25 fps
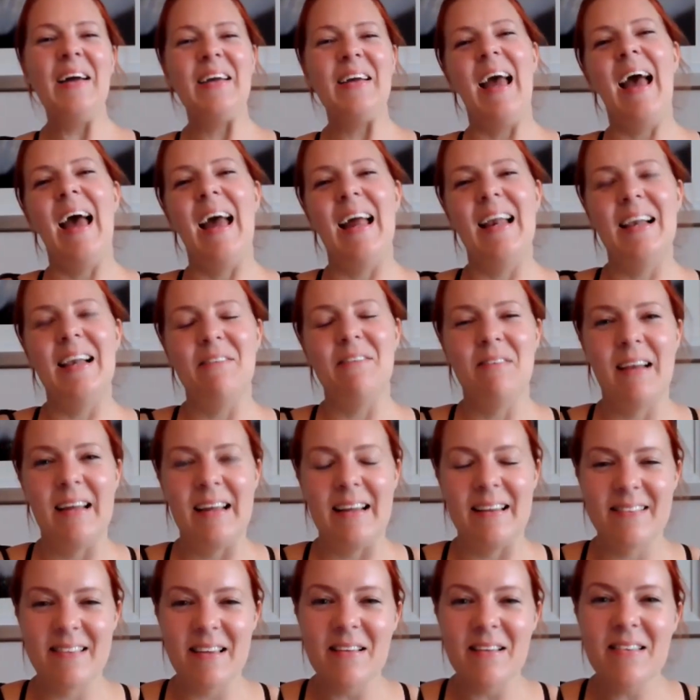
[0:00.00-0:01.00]
Okay,
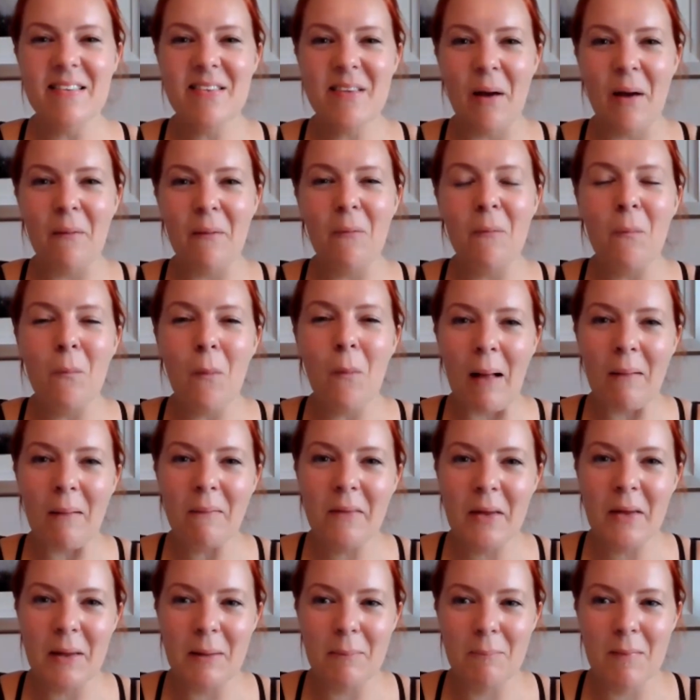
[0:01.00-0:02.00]
lovelies. So
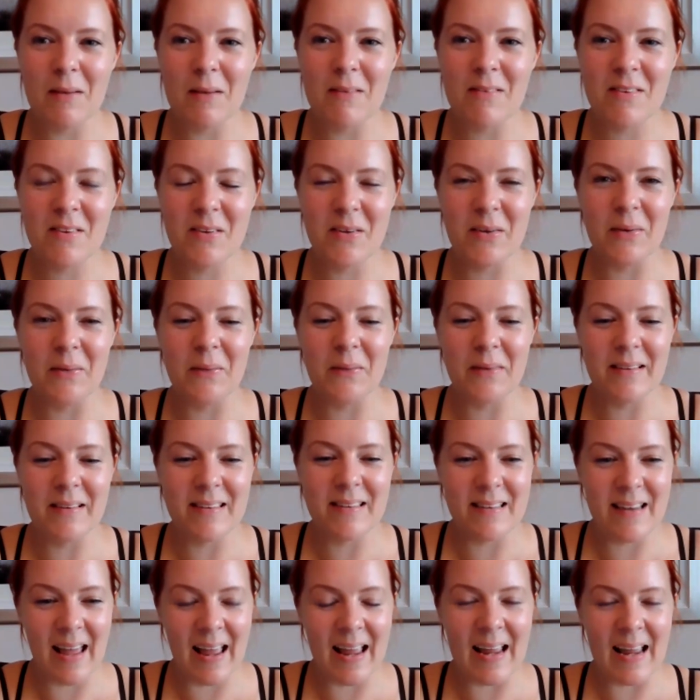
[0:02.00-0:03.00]
welcome to
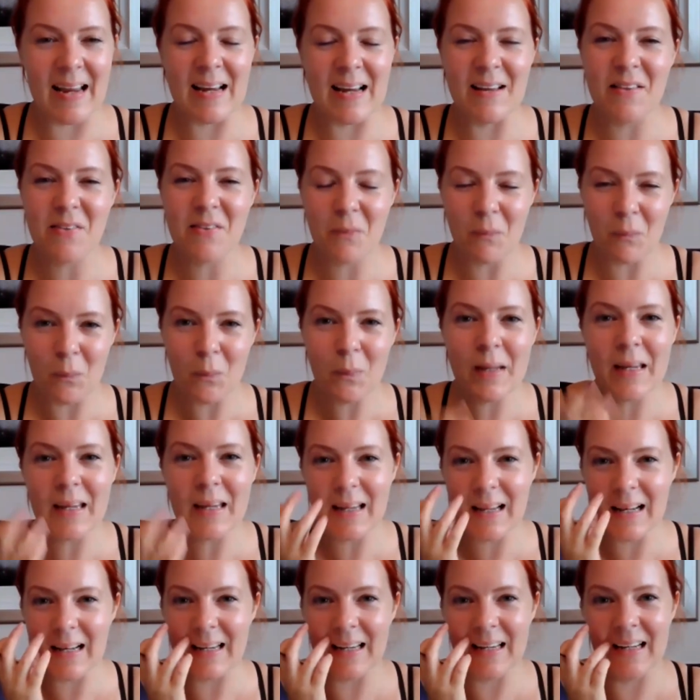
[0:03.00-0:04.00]
today's
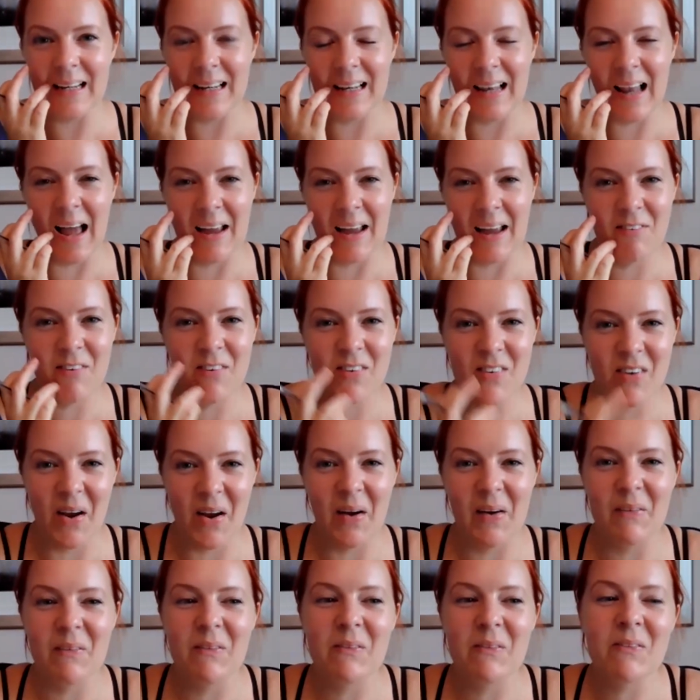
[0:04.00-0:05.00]
weekly live
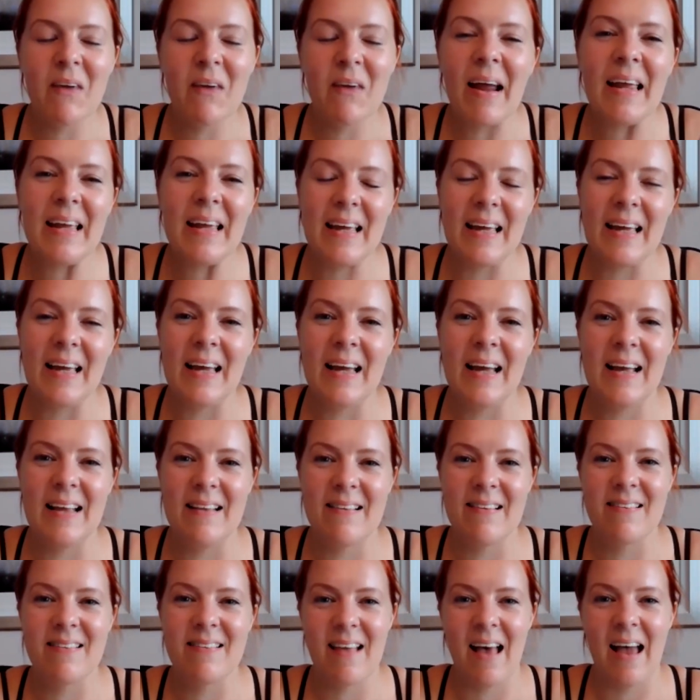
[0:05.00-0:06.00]
show right here
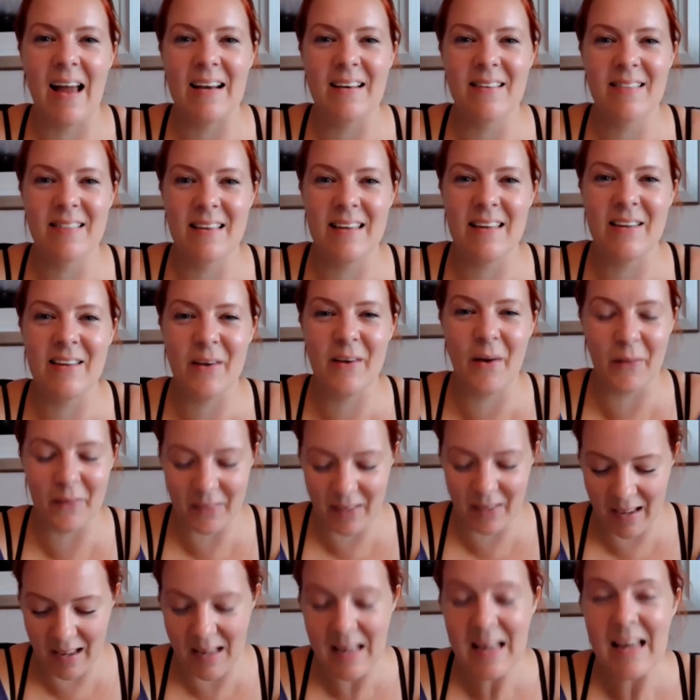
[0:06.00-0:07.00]
inside the
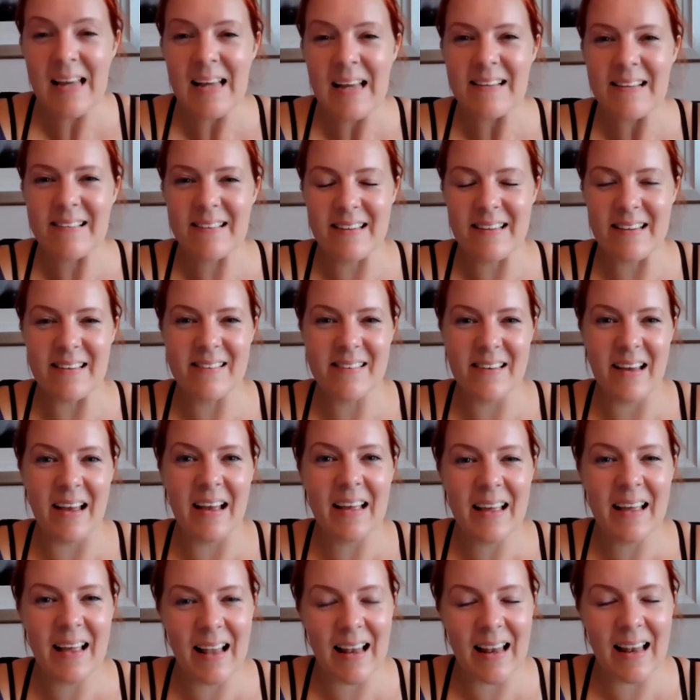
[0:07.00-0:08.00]
Yoga
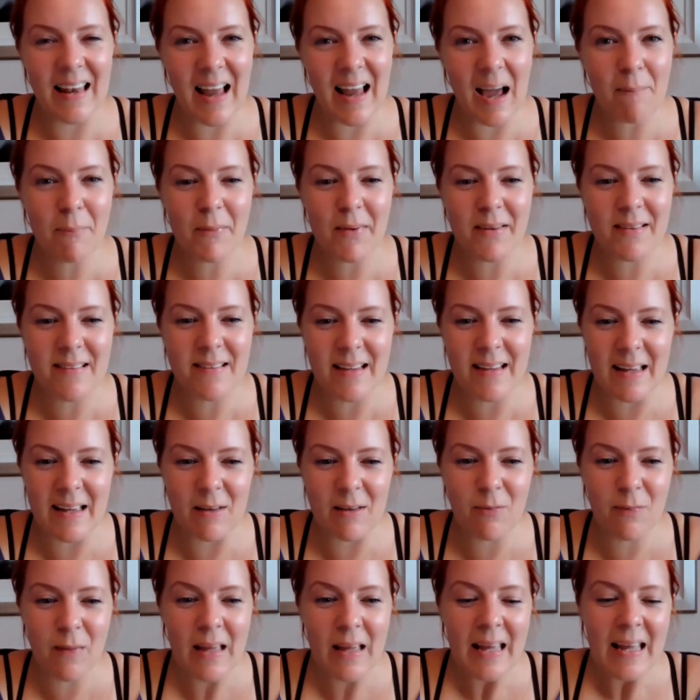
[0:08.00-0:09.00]
Teacher
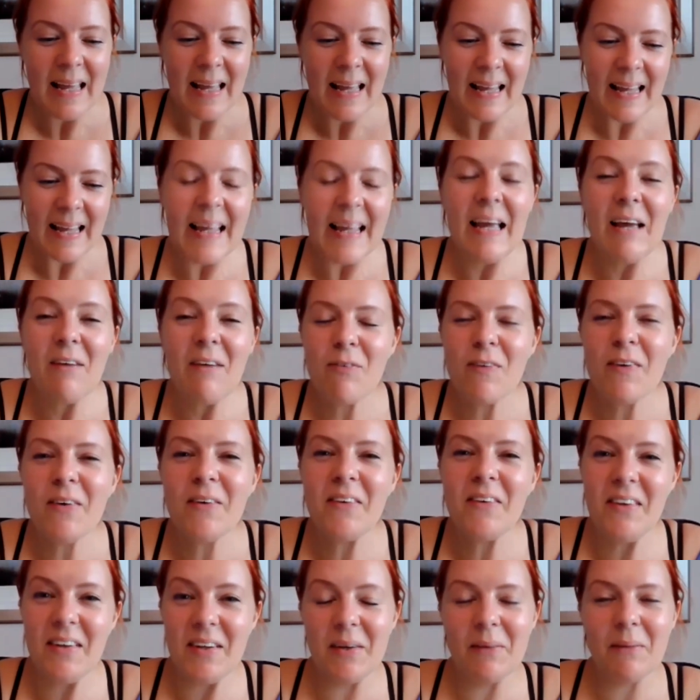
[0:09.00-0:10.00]
Collaborative. If
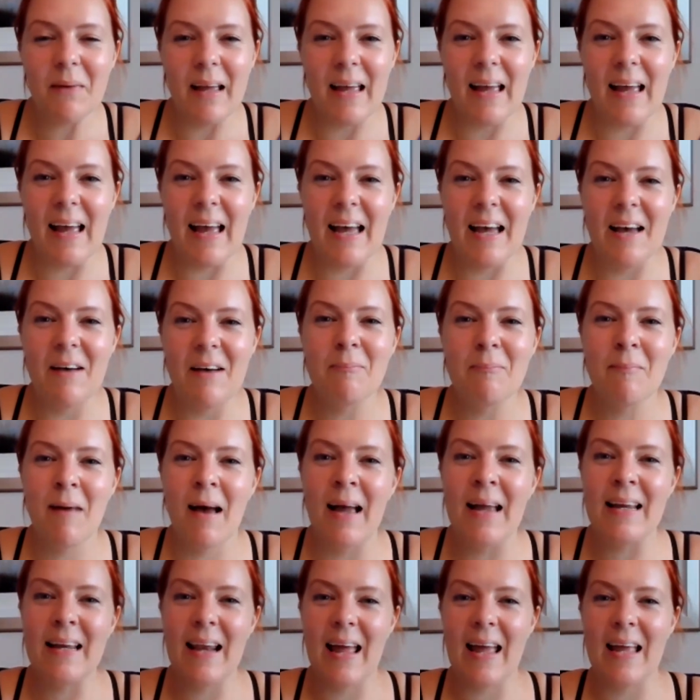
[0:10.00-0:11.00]
you're new here,
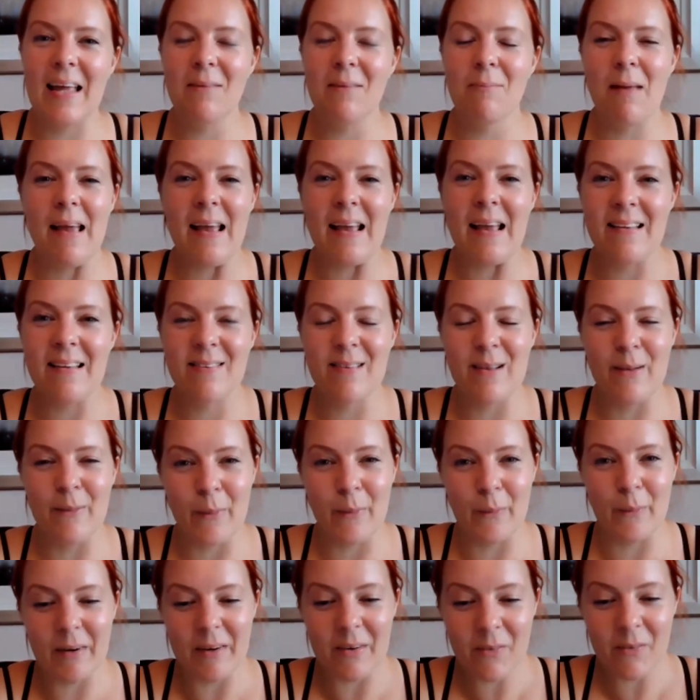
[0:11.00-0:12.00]
my name is
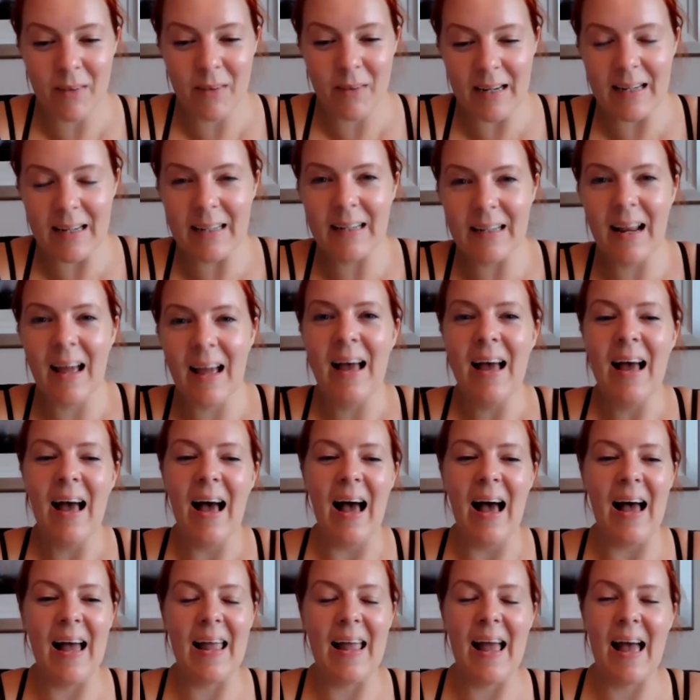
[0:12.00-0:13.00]
Laura Green.
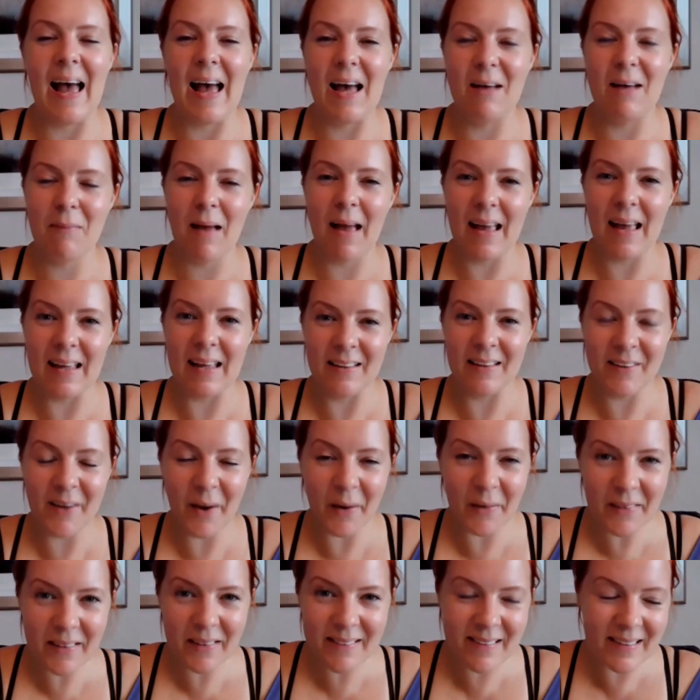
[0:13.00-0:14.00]
I am a
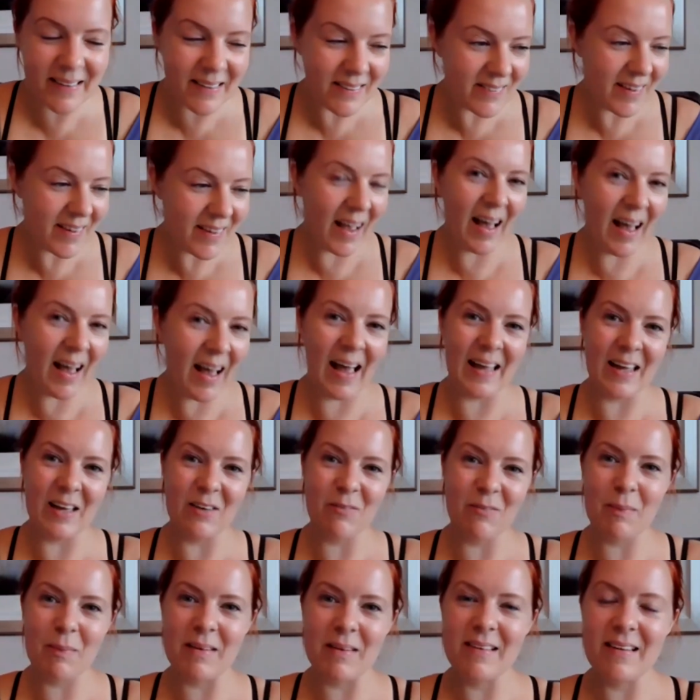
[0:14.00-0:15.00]
yoga teacher. I
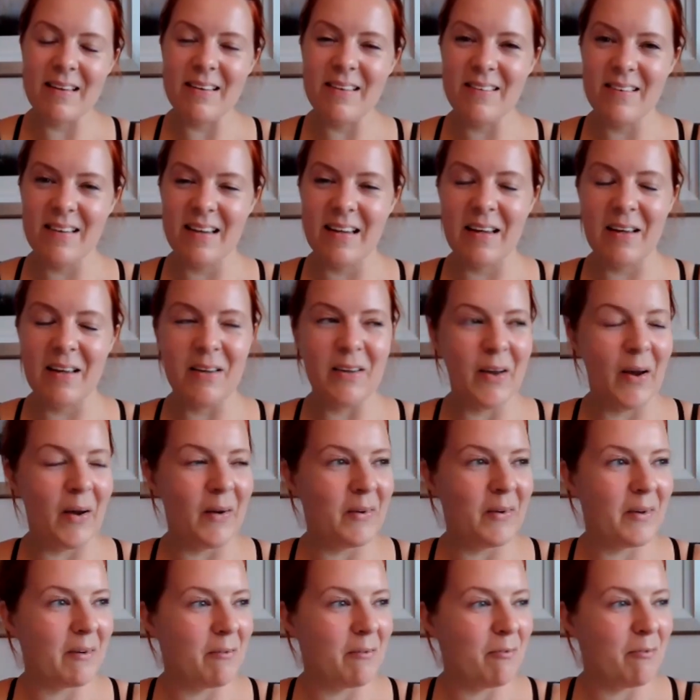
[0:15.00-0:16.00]
have been teaching
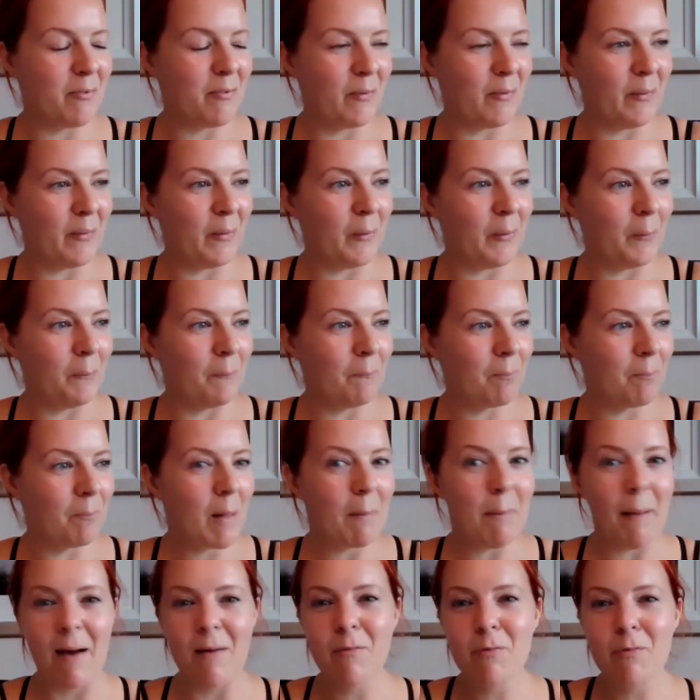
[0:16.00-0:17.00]
yoga for
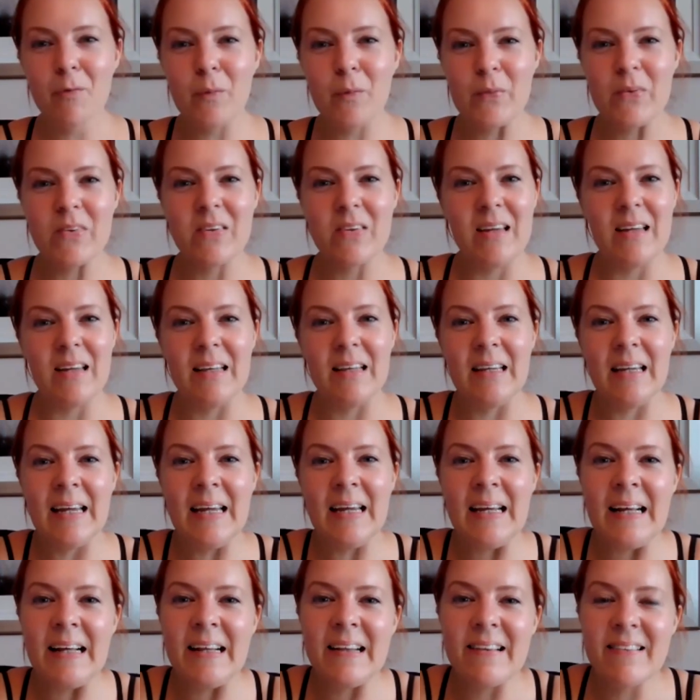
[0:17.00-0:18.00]
about 14
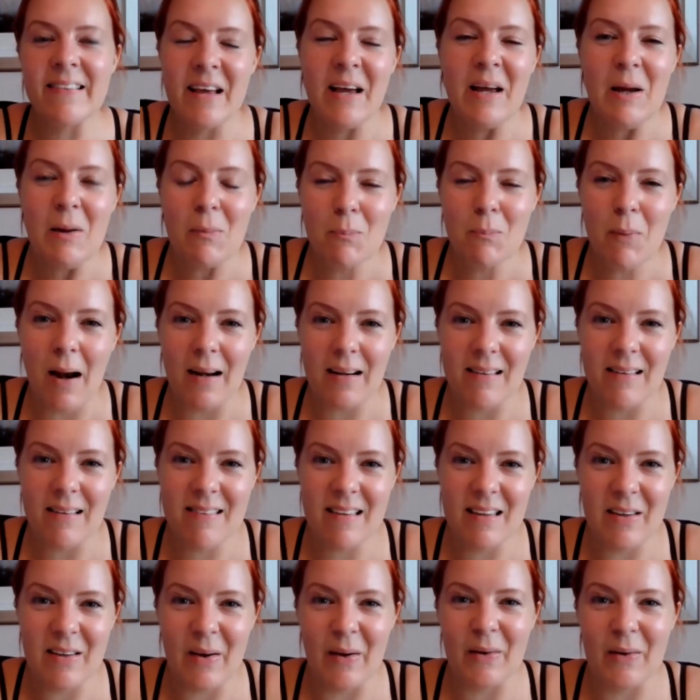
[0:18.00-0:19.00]
years,
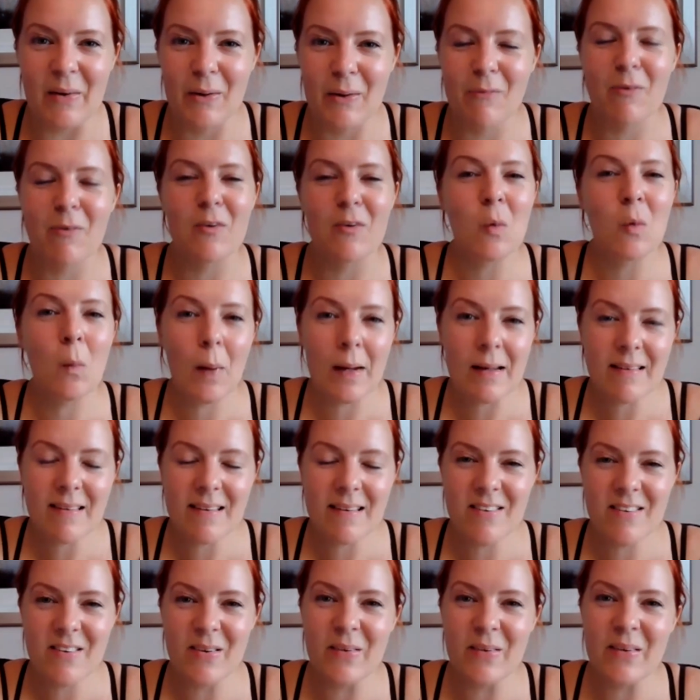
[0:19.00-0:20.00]
practicing yoga for
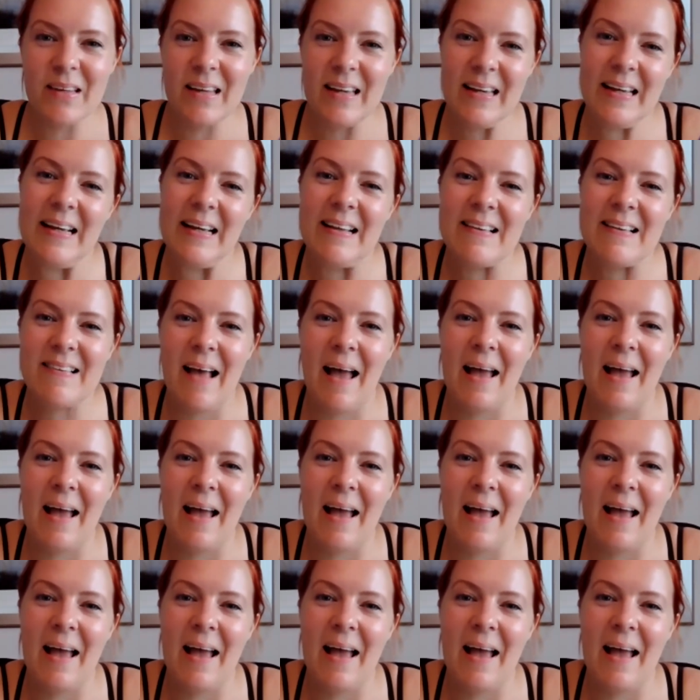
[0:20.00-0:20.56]
22 years.